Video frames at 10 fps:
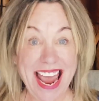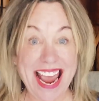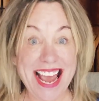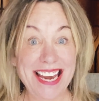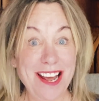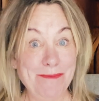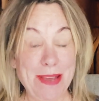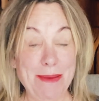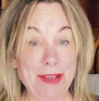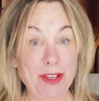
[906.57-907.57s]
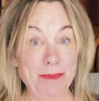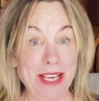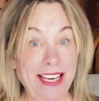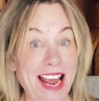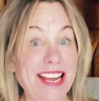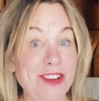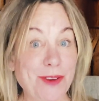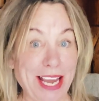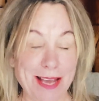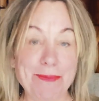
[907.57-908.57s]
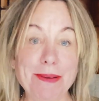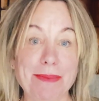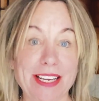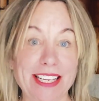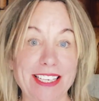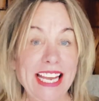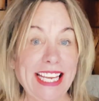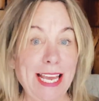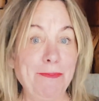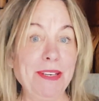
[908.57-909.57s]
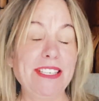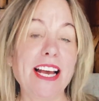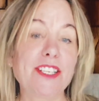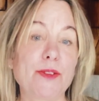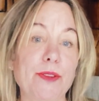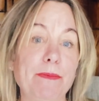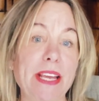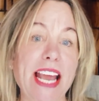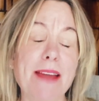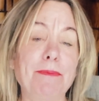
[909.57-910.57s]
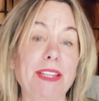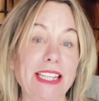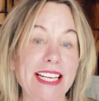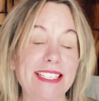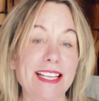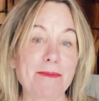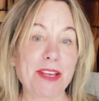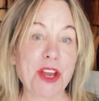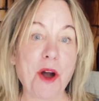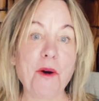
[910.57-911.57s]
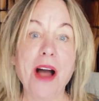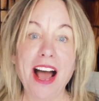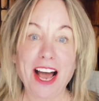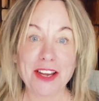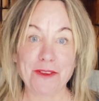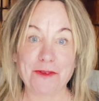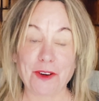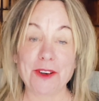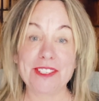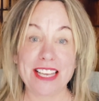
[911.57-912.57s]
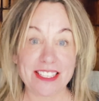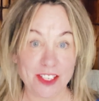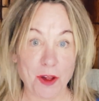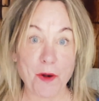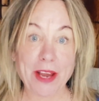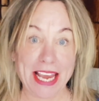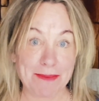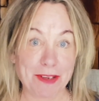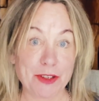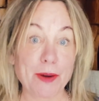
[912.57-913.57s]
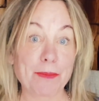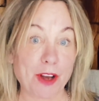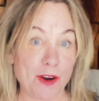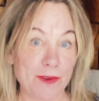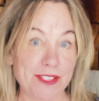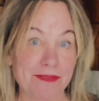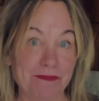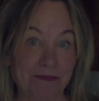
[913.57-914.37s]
And maybe you'll meet a new camping buddy. Keep in touch with me and please let me know how your first solo camping trip goes.